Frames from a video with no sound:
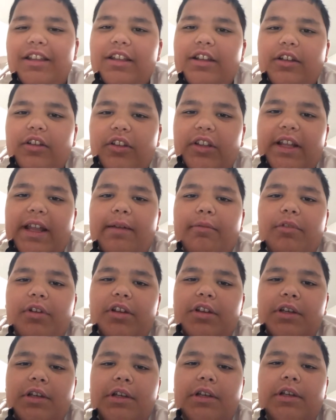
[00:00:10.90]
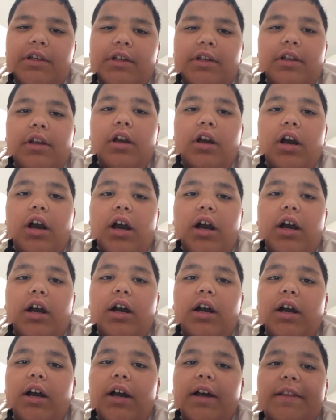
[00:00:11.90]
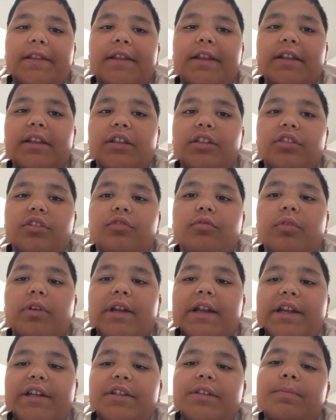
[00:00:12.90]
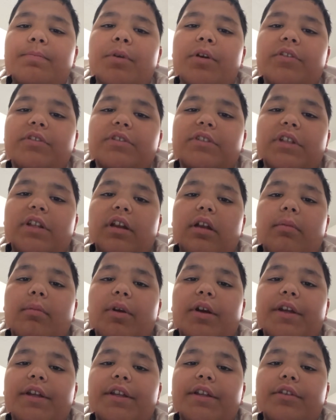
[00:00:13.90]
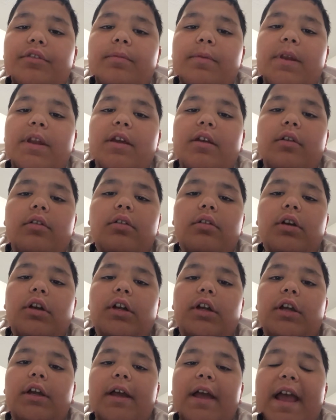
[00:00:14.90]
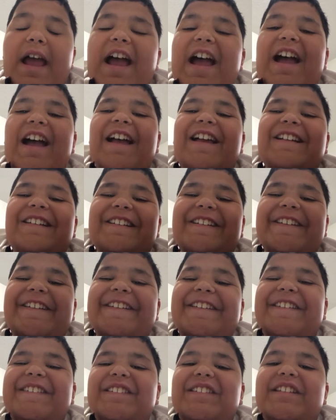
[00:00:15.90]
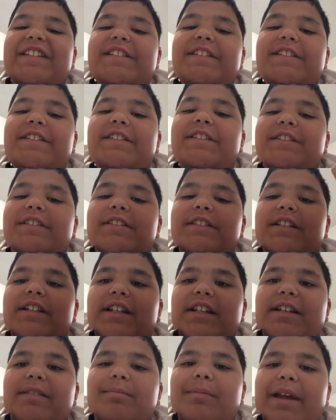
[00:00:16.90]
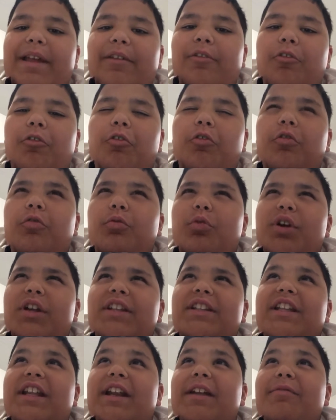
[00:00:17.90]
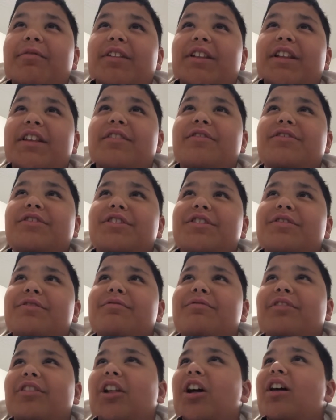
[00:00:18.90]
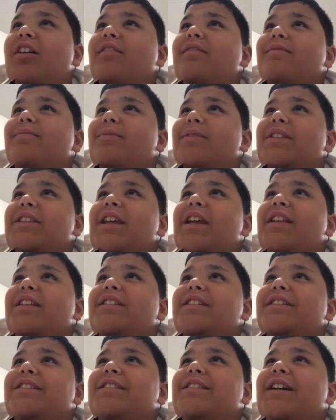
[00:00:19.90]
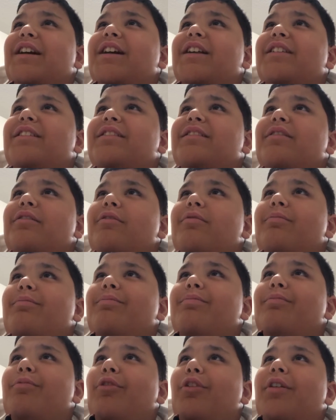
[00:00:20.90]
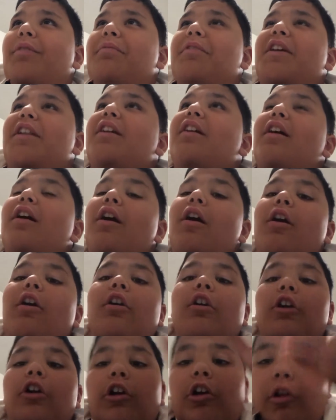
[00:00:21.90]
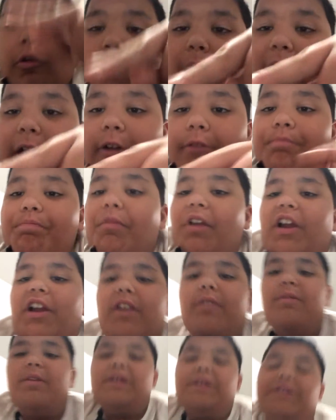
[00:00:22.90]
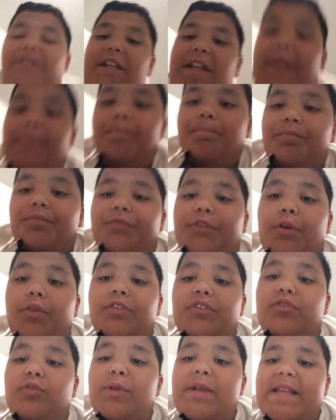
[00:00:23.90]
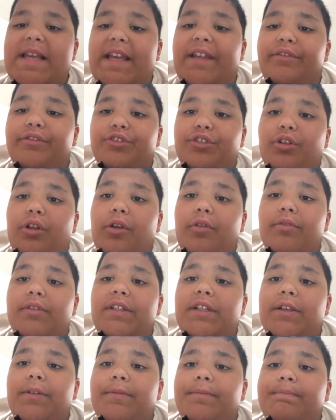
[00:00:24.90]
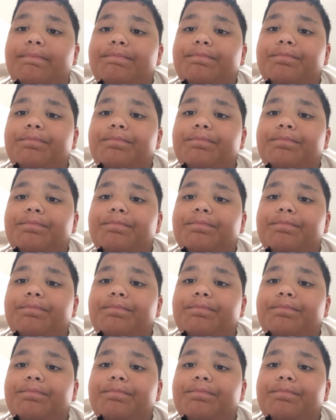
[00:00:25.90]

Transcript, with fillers: you know that one, uh, and then the new one I just posted on my new video, and this and my old one that I really used to love, but then I got bored of it. Well, I'm going to be using those three intros.